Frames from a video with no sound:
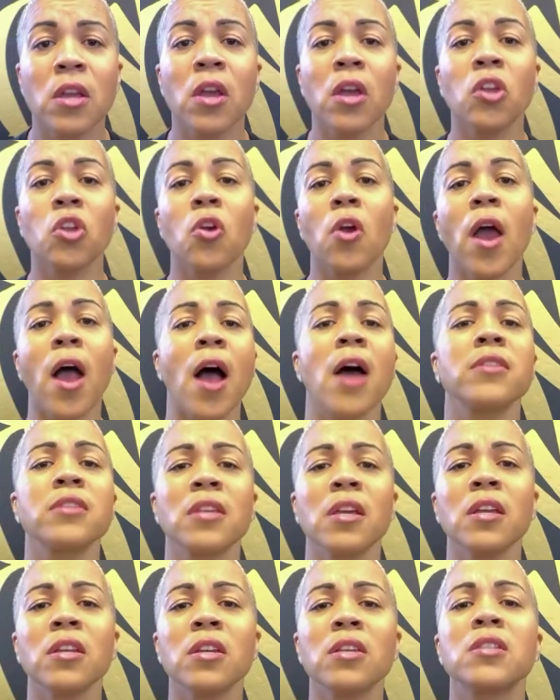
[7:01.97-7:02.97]
you're
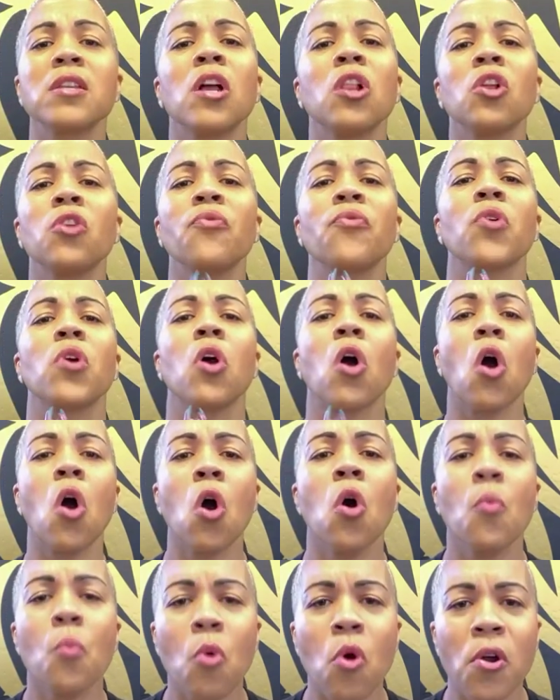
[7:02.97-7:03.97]
asking the seller for a
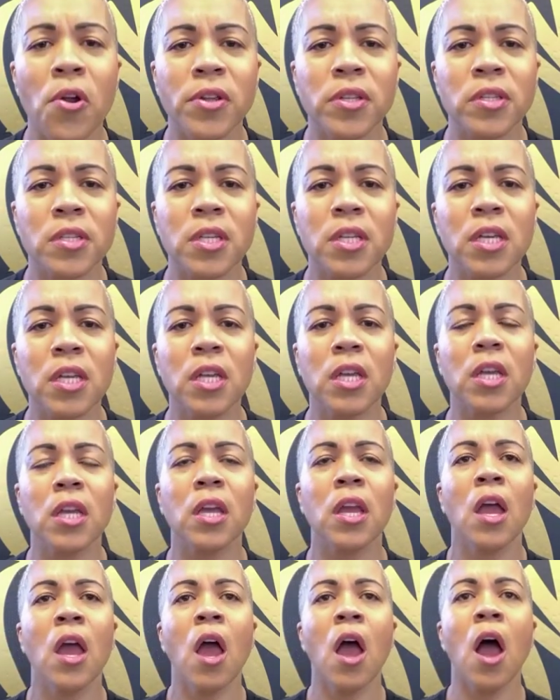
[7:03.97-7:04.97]
home
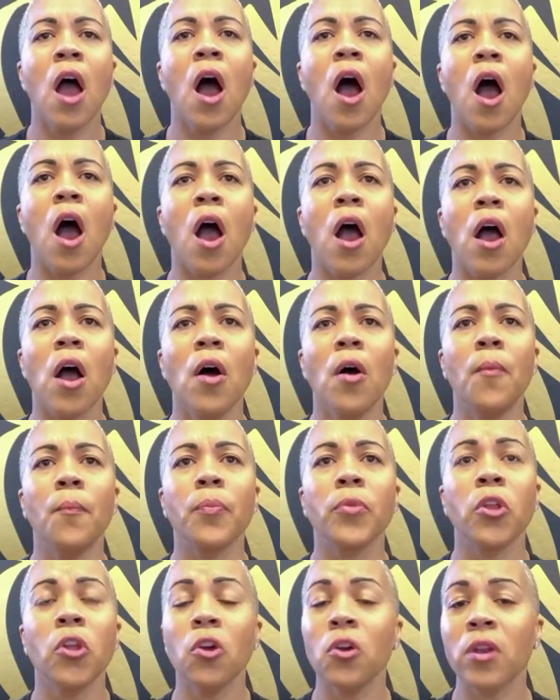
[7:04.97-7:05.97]
warranty,
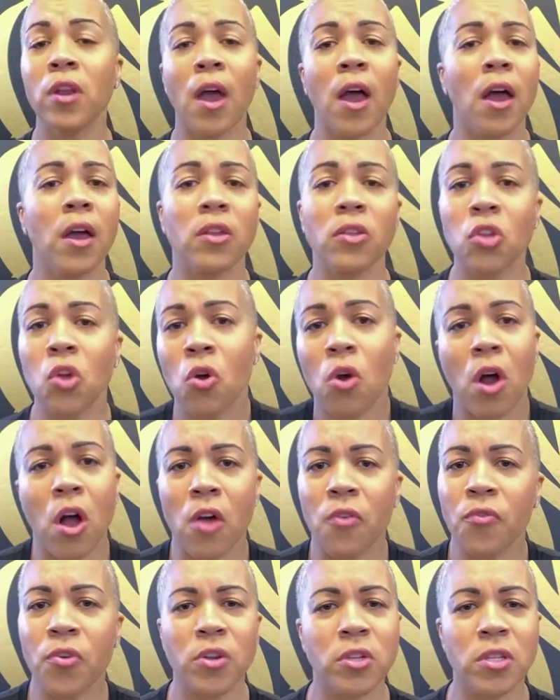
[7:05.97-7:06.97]
your
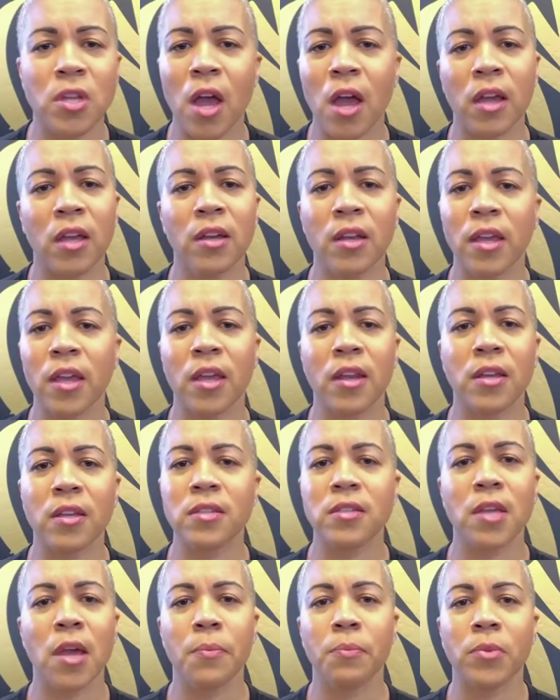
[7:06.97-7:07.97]
offer is not going to get
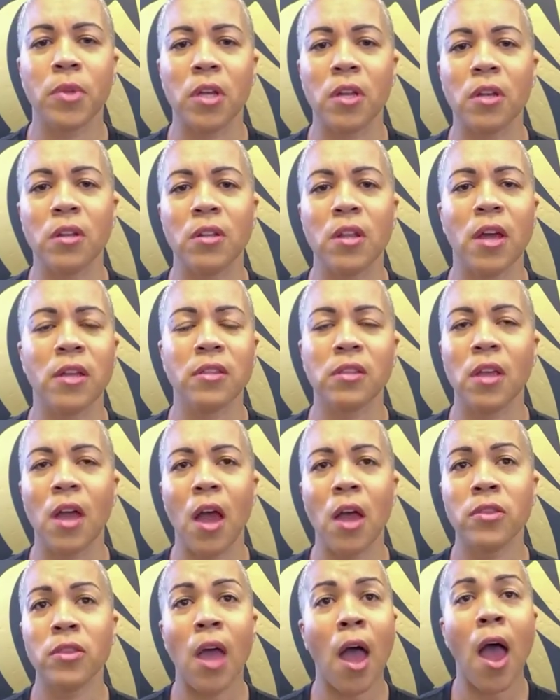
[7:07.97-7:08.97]
accepted.
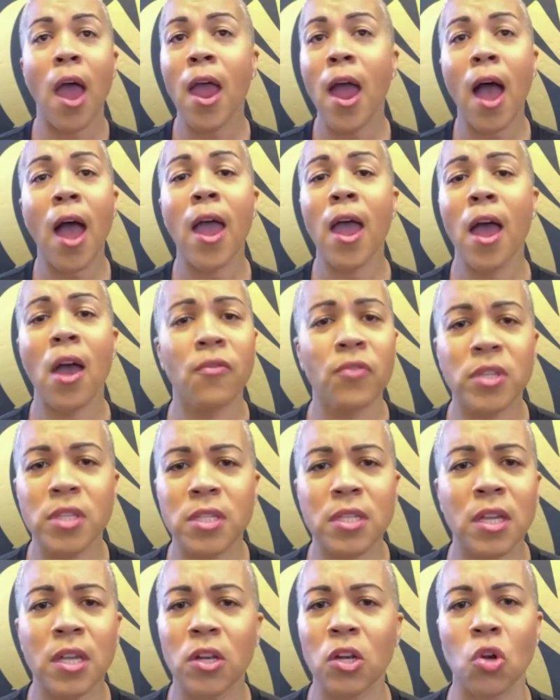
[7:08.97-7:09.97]
I haven't
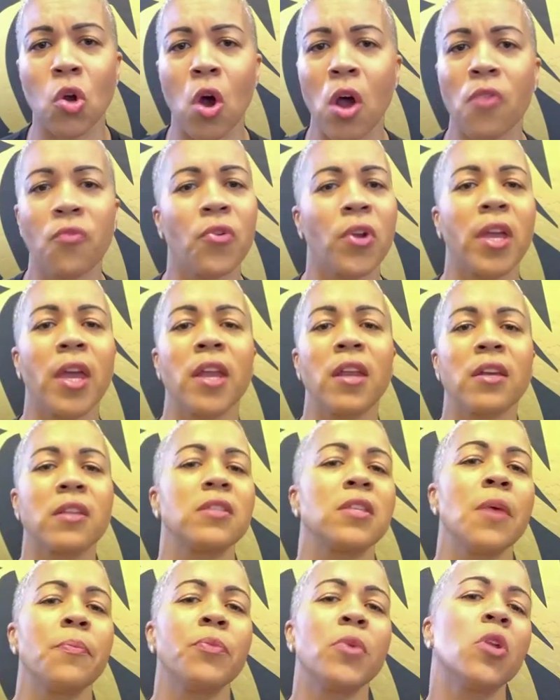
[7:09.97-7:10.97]
seen an offer get
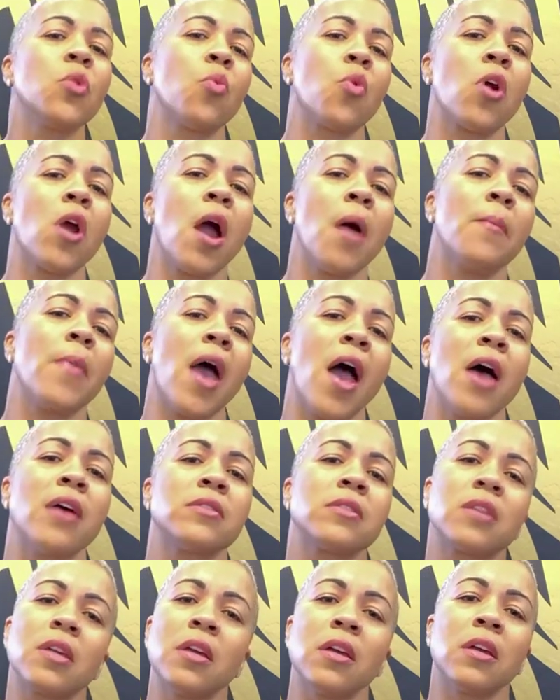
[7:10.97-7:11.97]
accepted where I'm
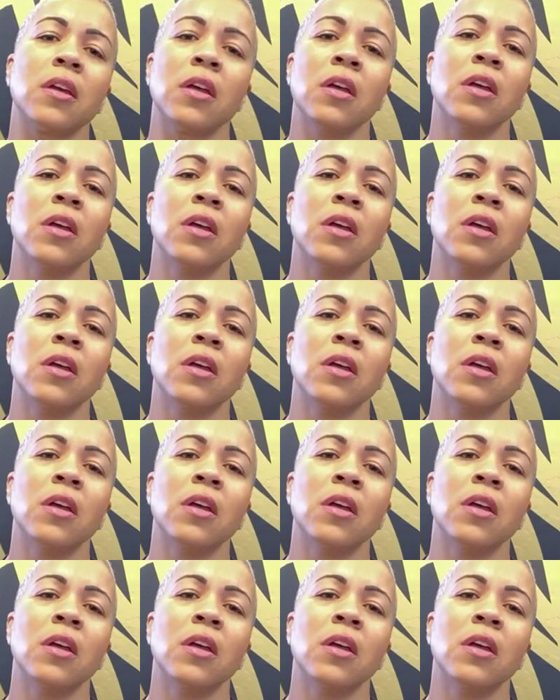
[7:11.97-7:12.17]
asking